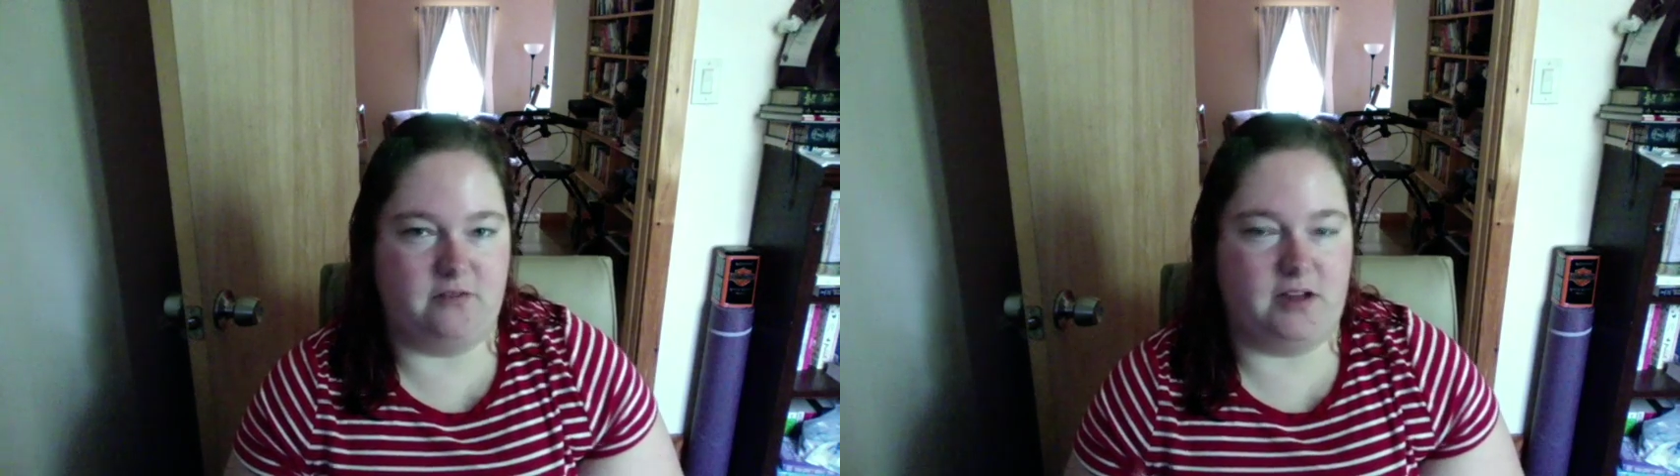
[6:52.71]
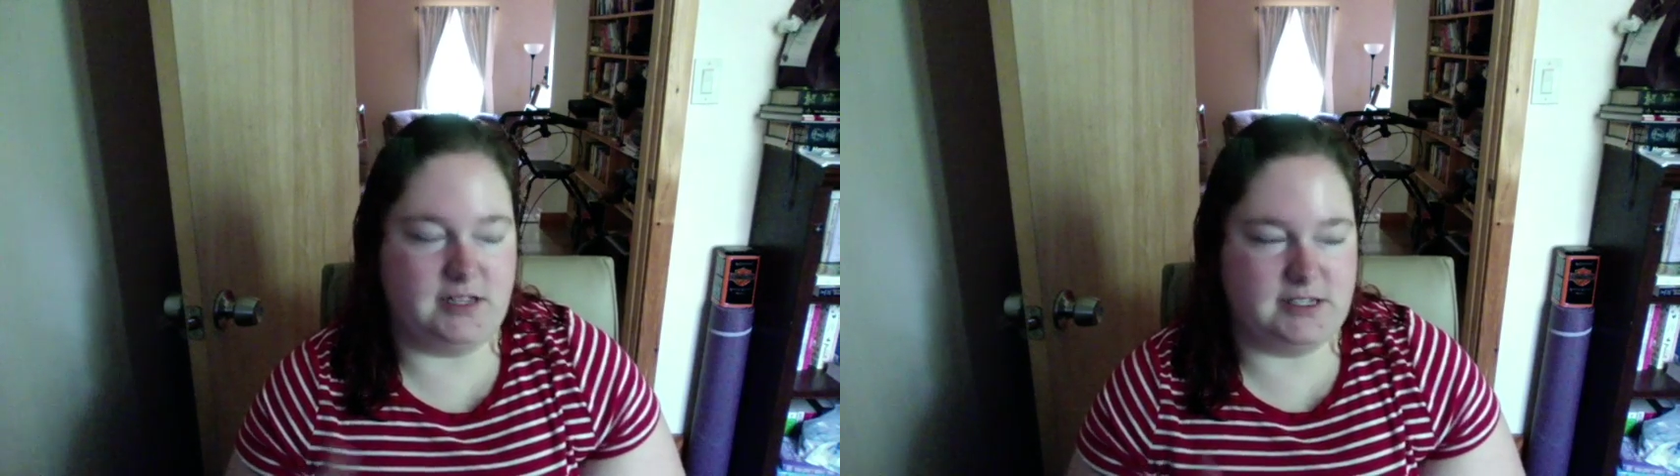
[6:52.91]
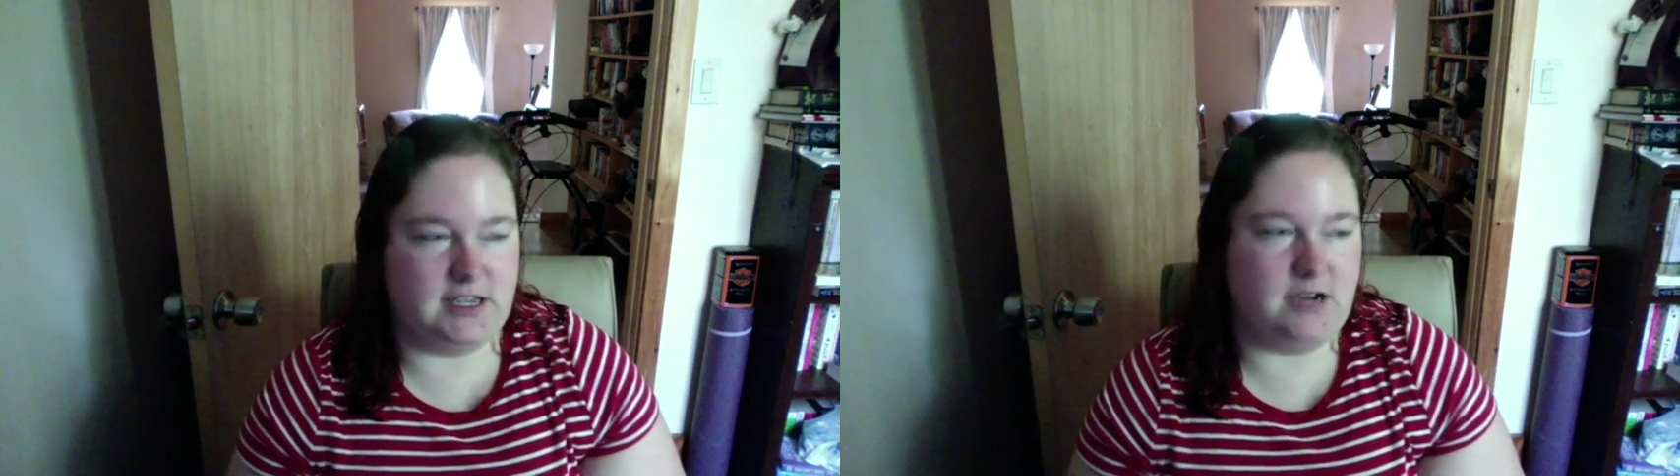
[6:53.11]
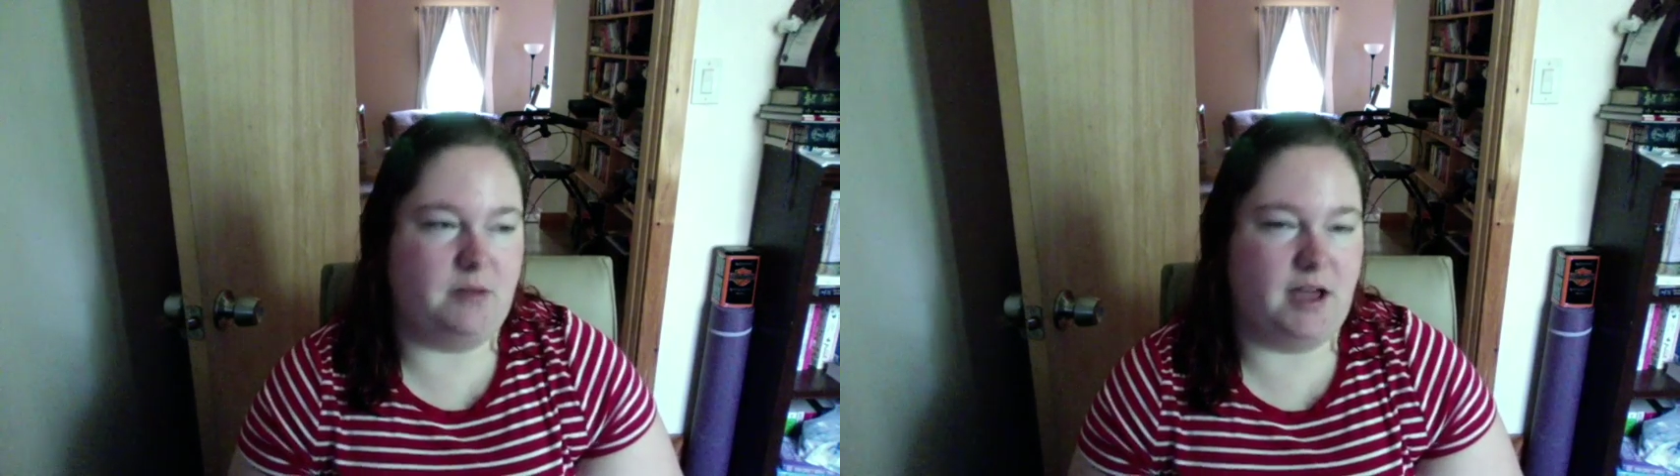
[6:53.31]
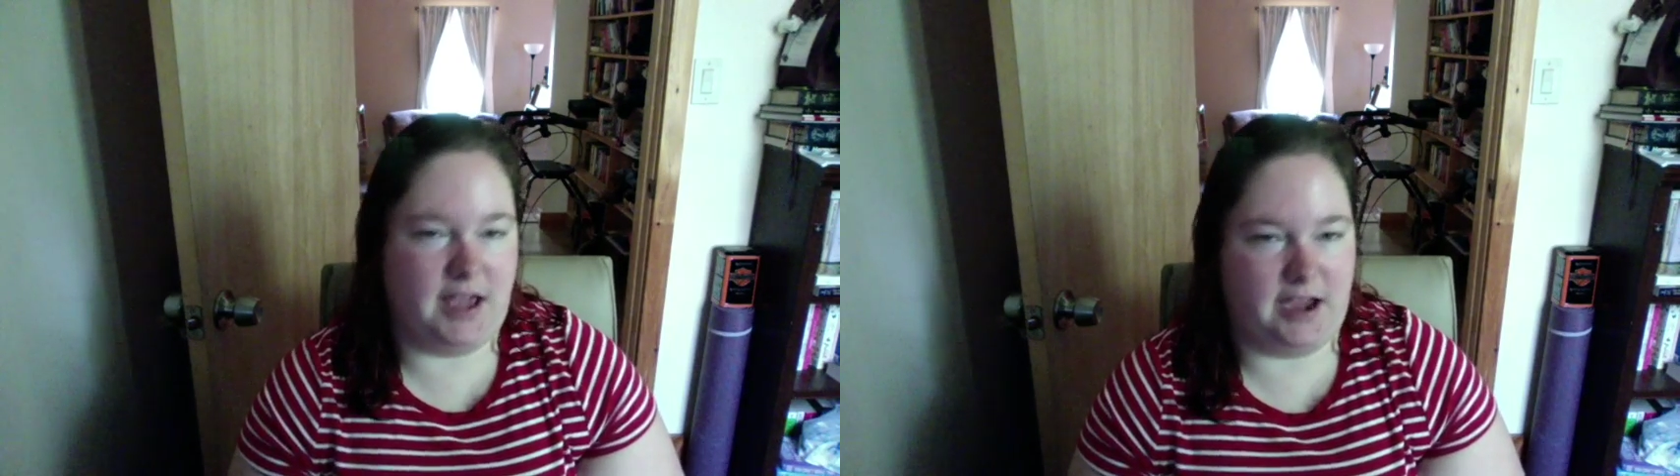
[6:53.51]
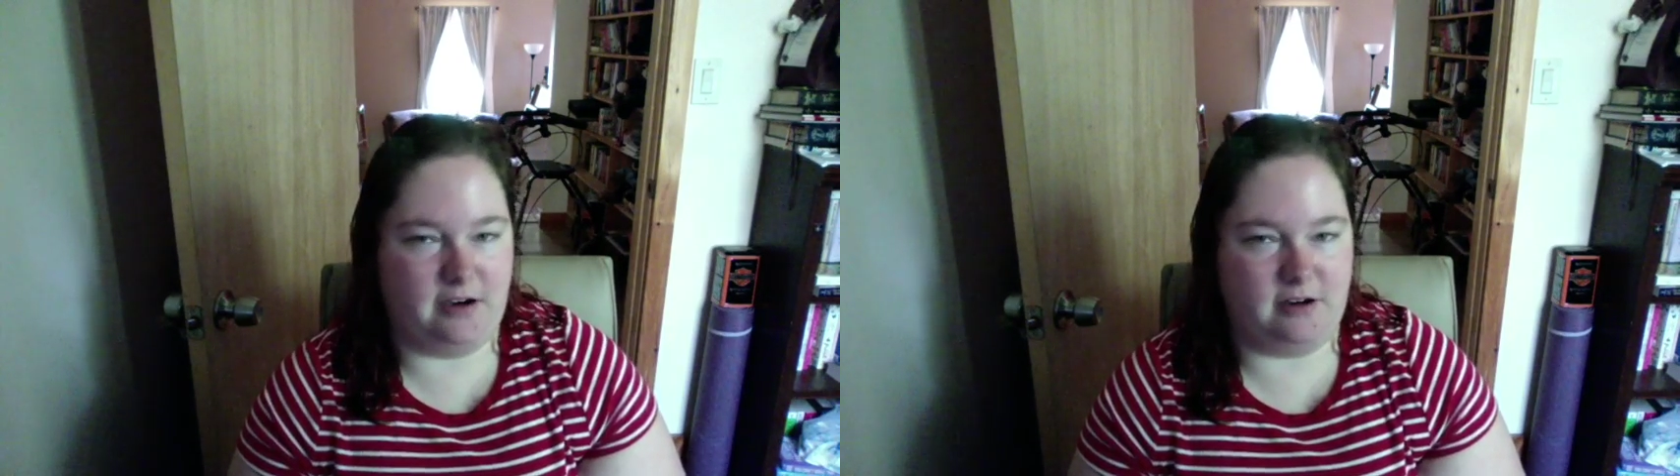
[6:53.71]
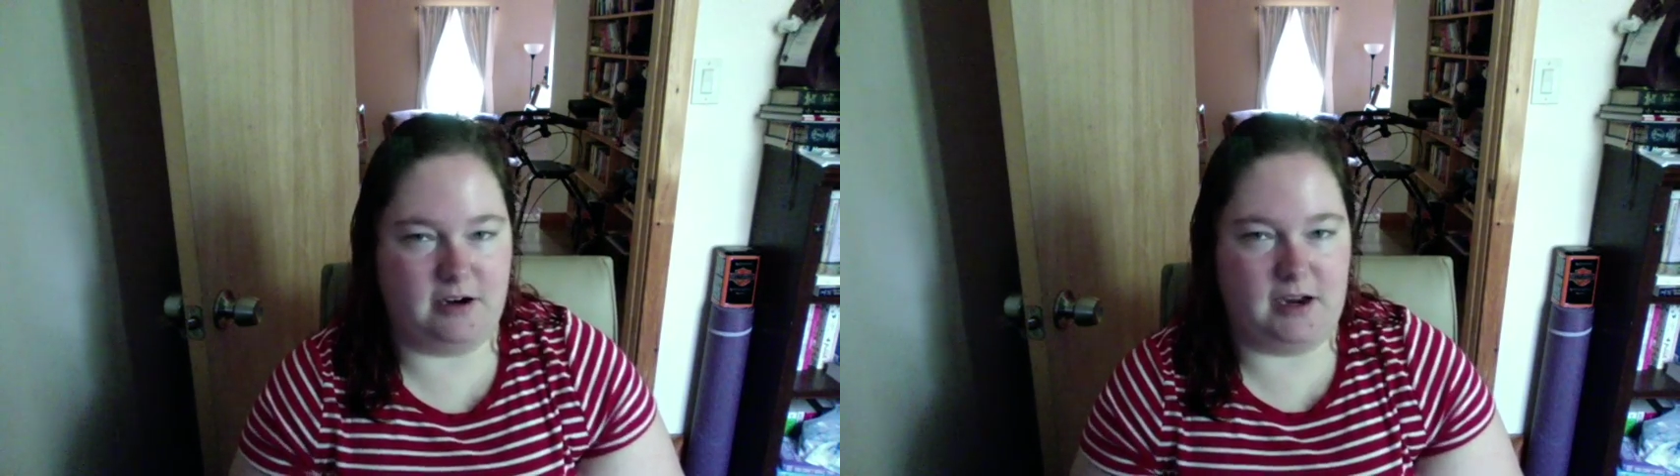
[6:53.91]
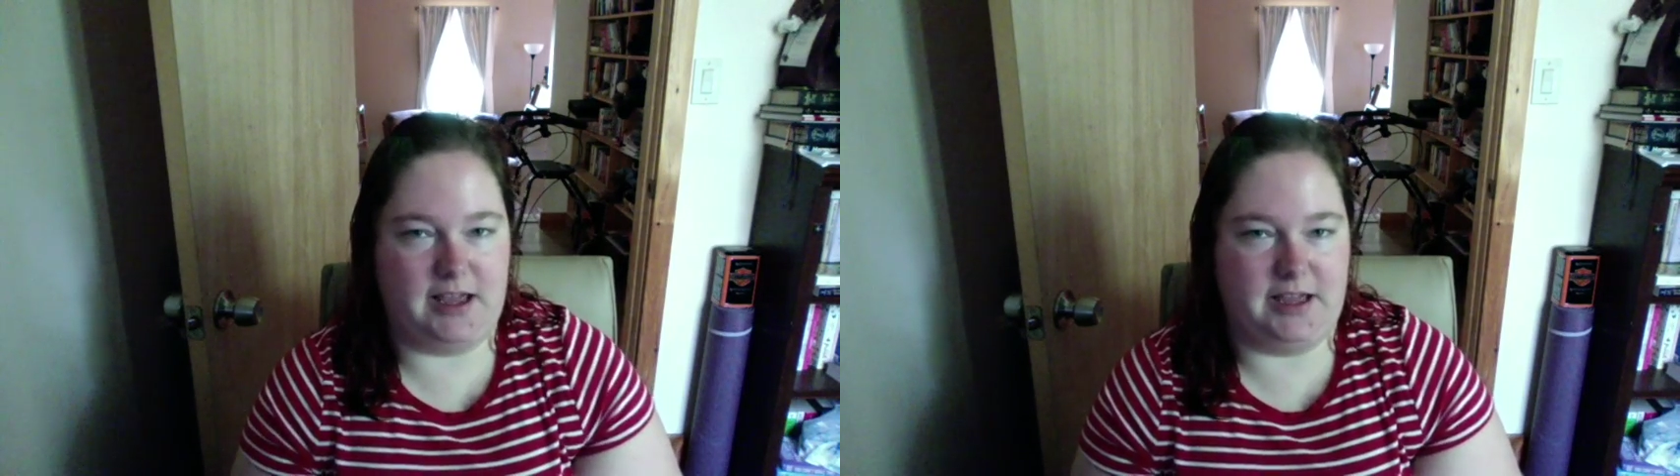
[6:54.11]
let it sit in my
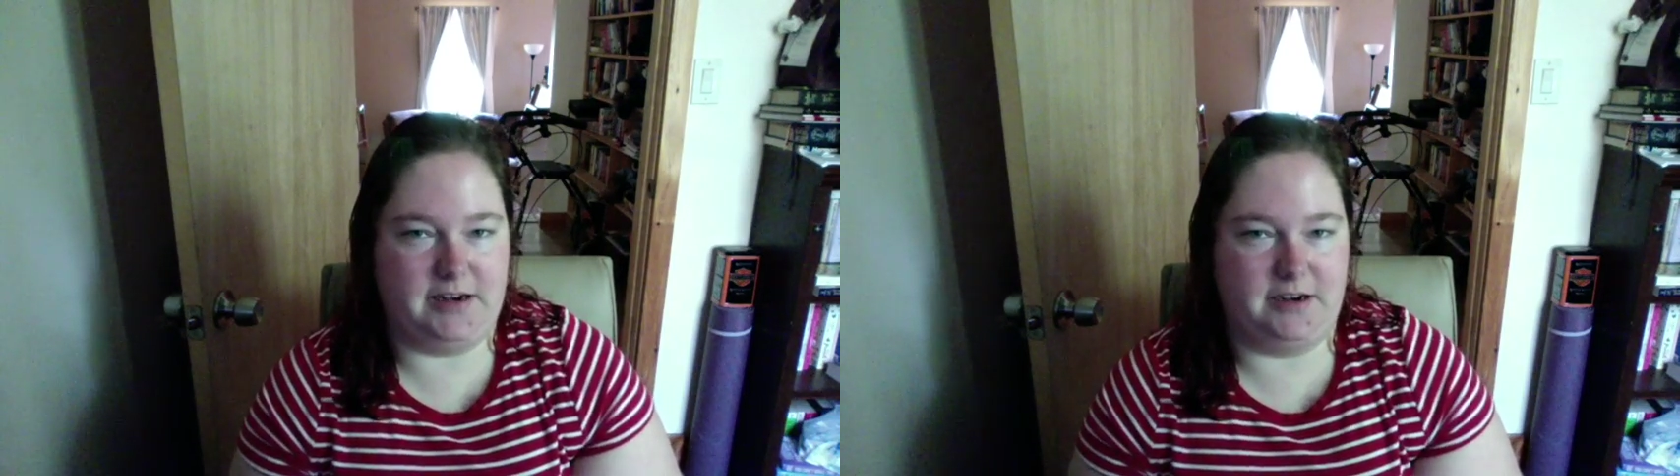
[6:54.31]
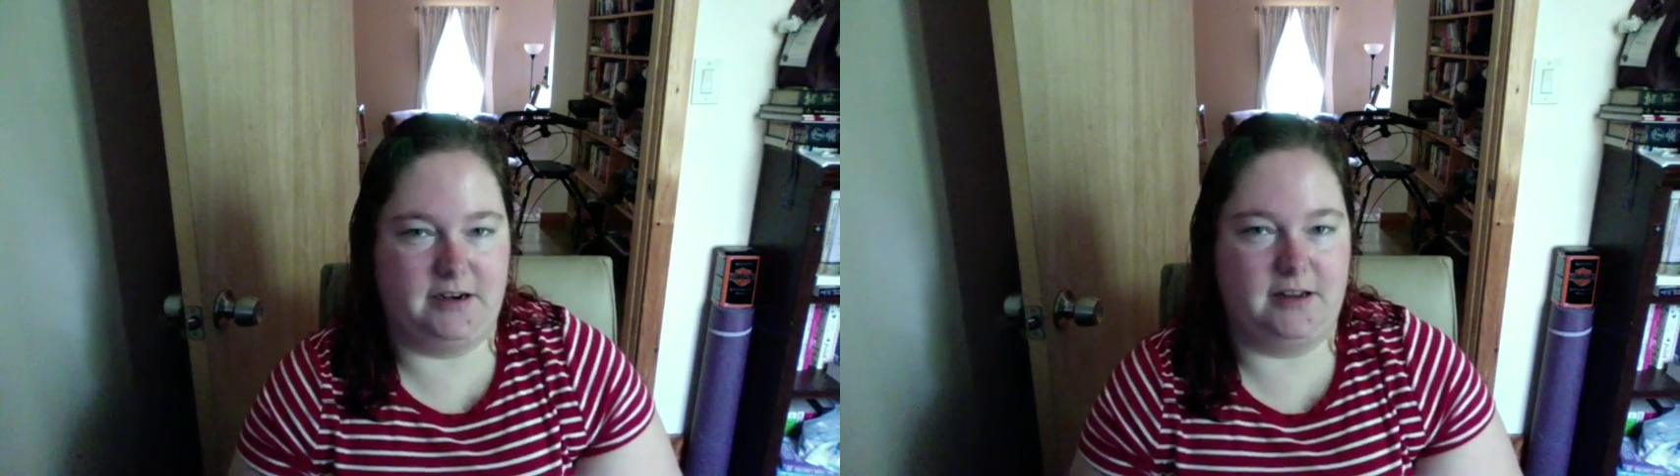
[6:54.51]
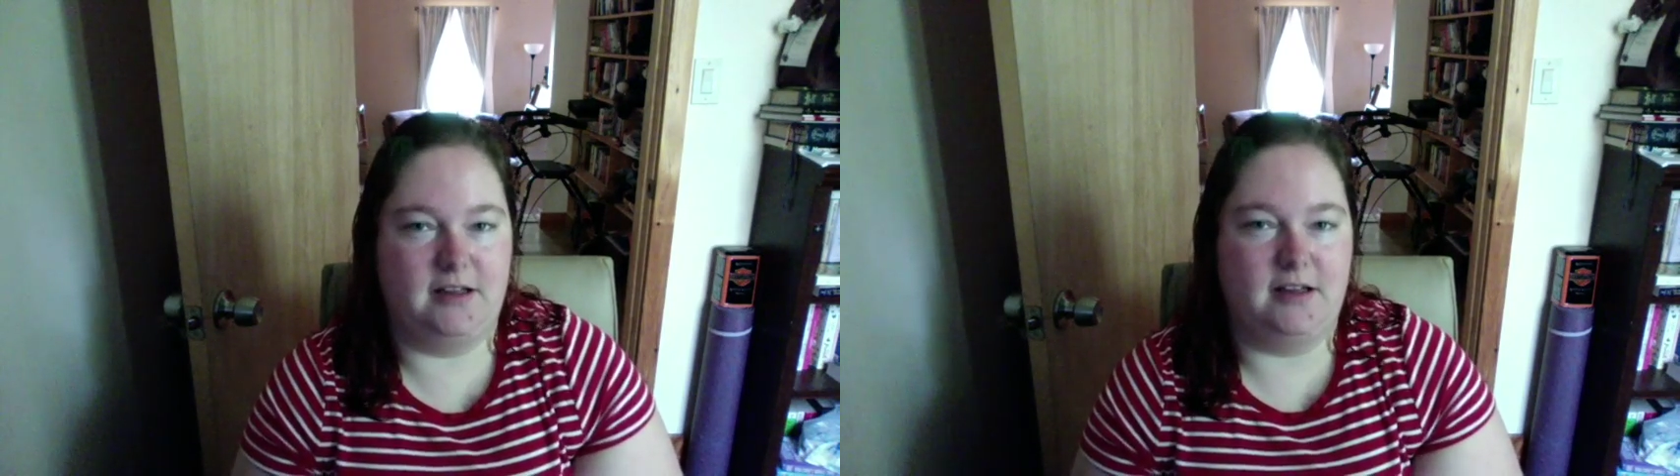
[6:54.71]
hair, and